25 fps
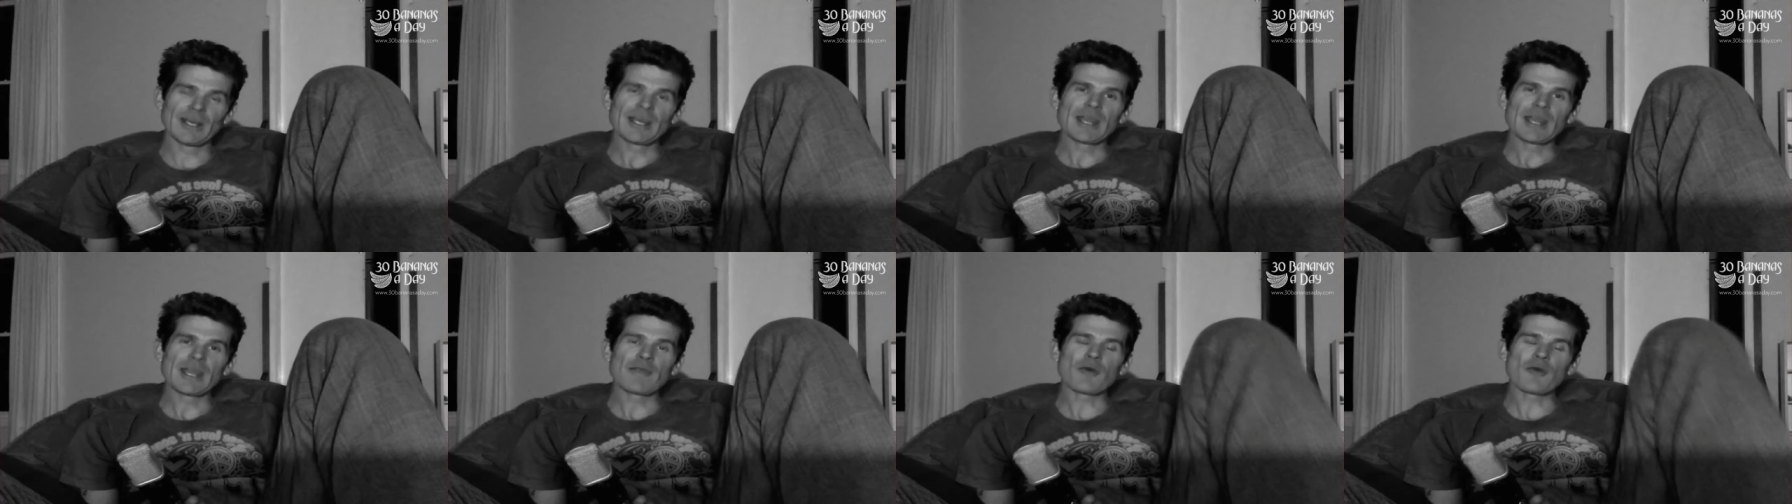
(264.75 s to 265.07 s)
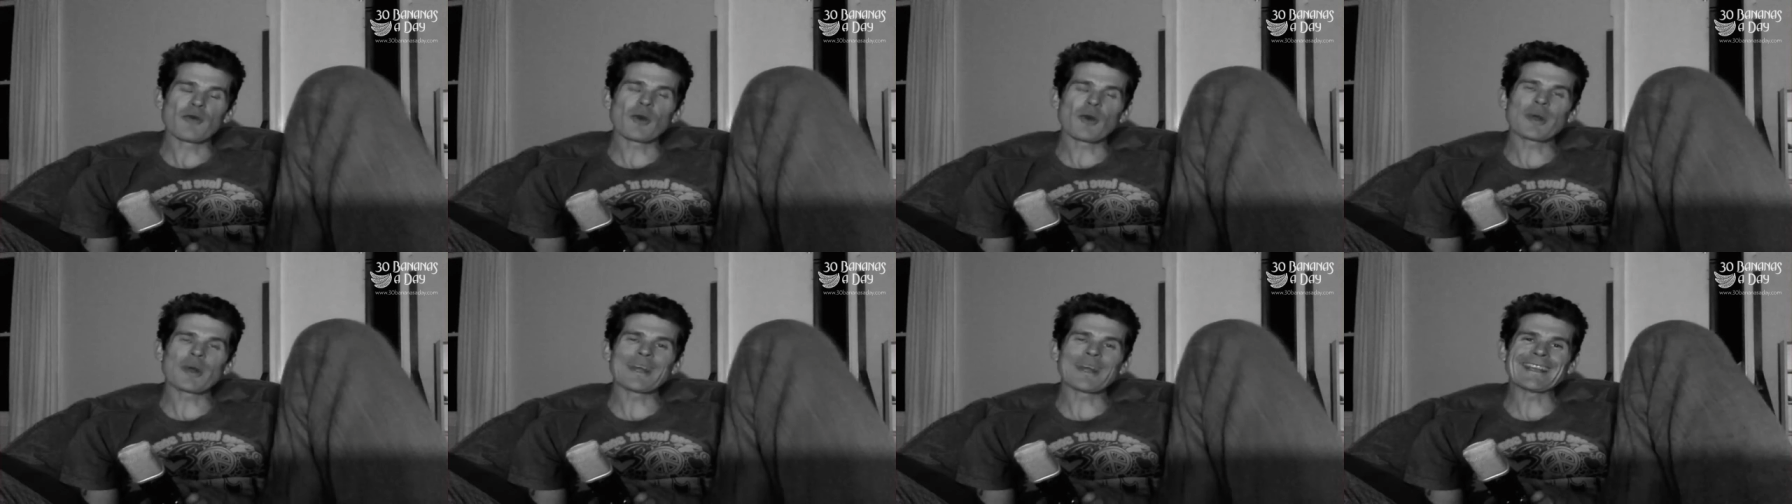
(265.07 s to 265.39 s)
If you
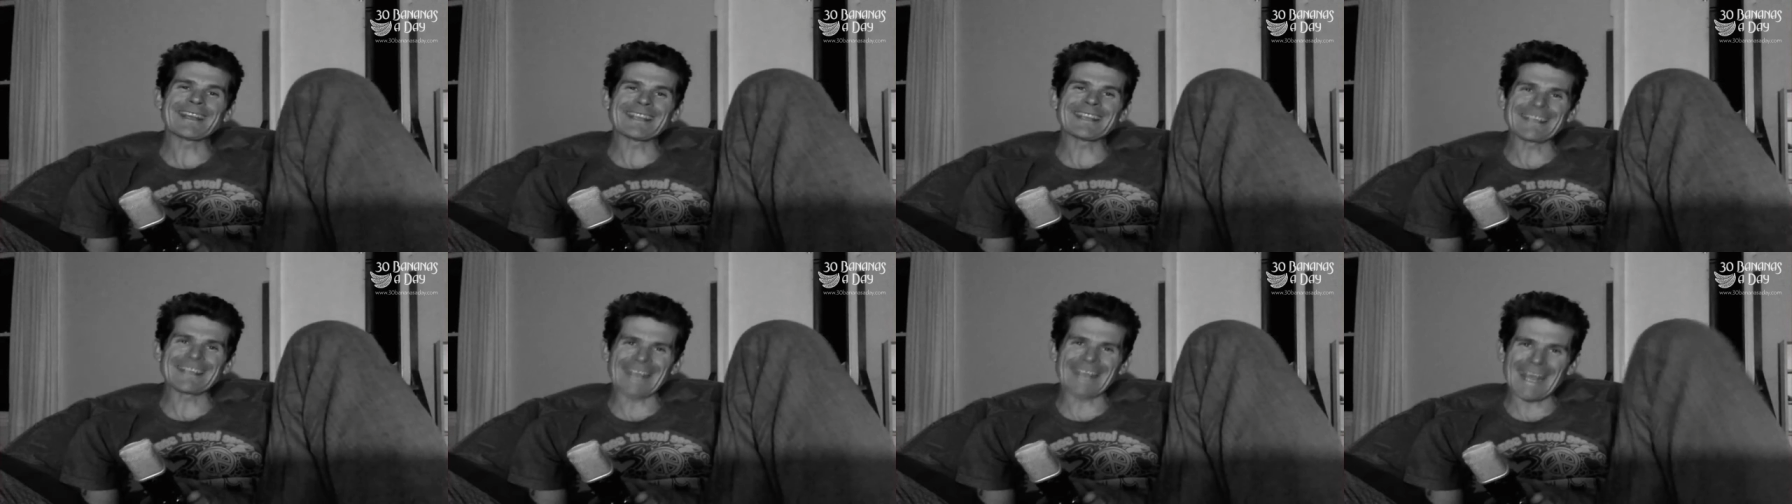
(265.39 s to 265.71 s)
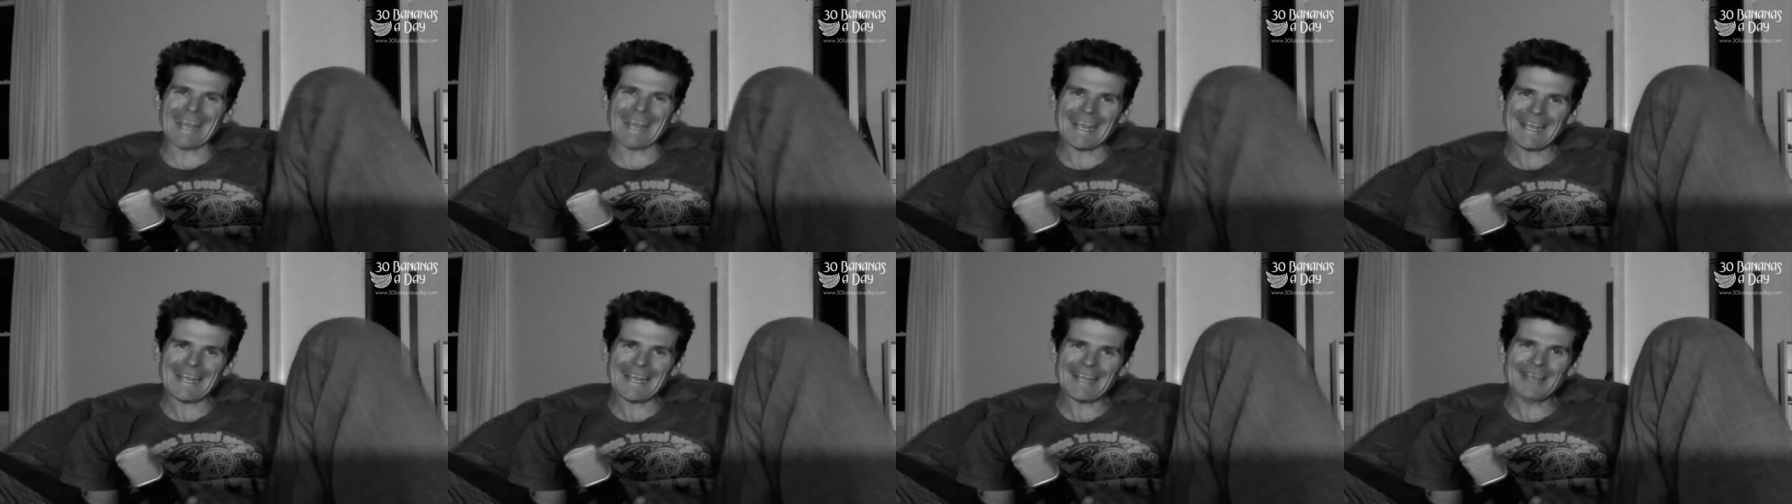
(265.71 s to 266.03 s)
want to get
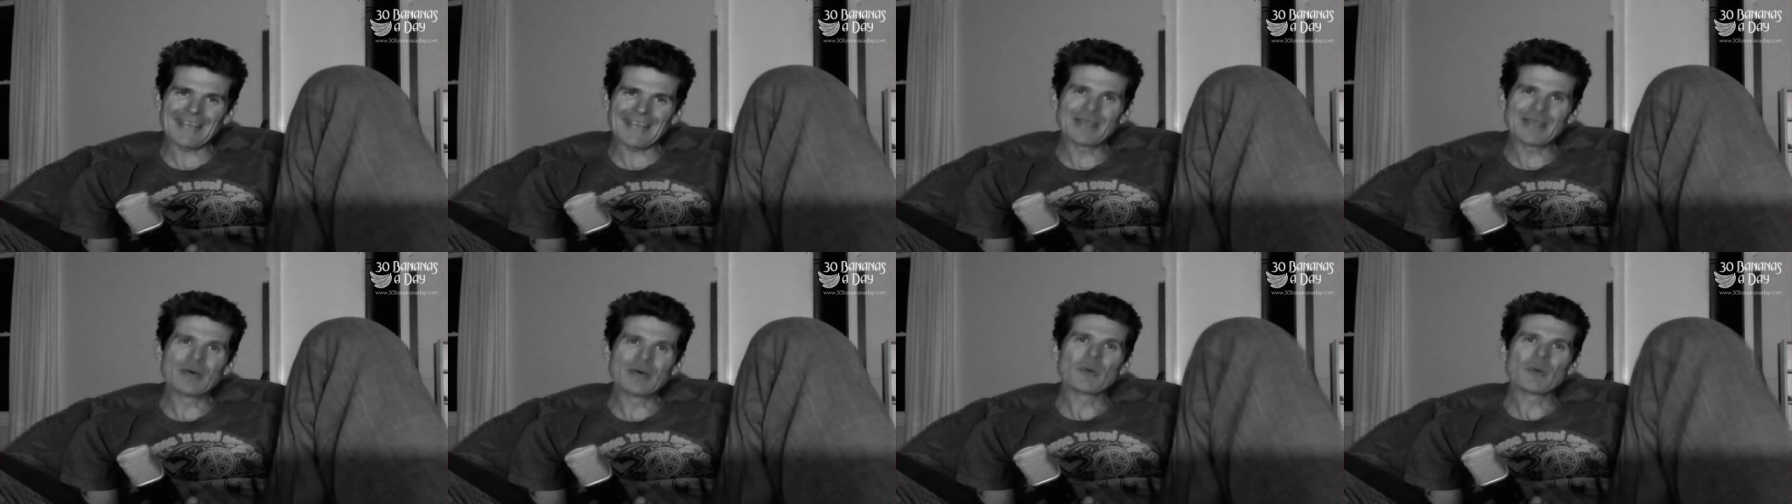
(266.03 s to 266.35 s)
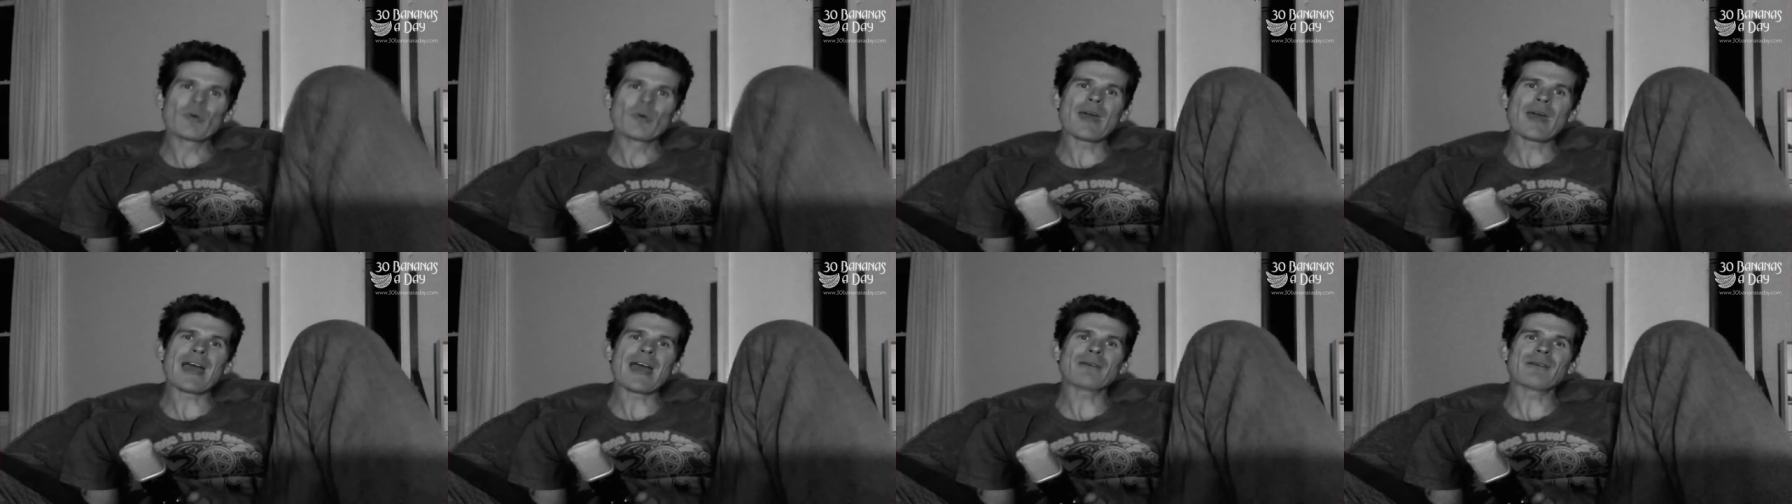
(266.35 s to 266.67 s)
lean
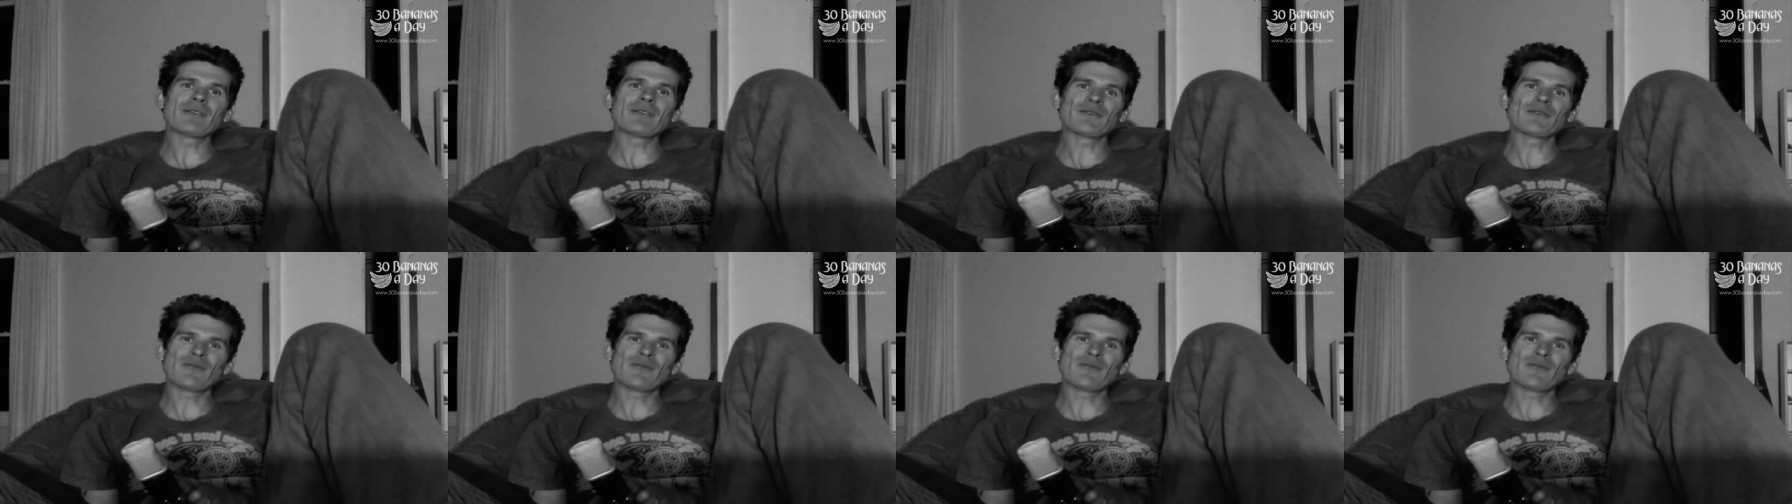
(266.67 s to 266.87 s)
without having